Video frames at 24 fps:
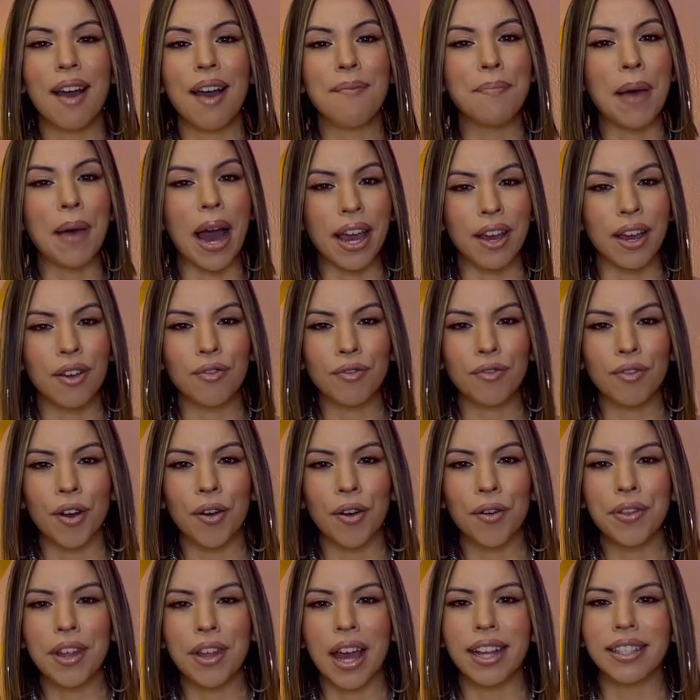my
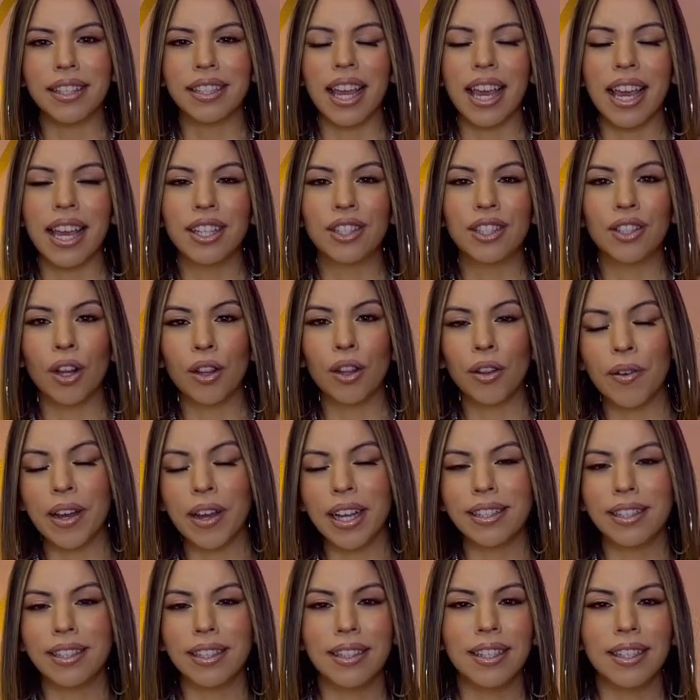growth as a solo
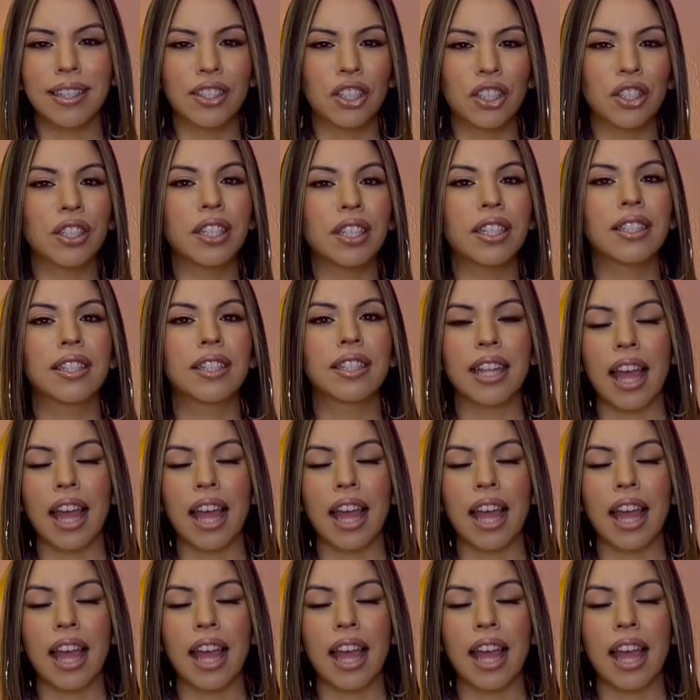esthetician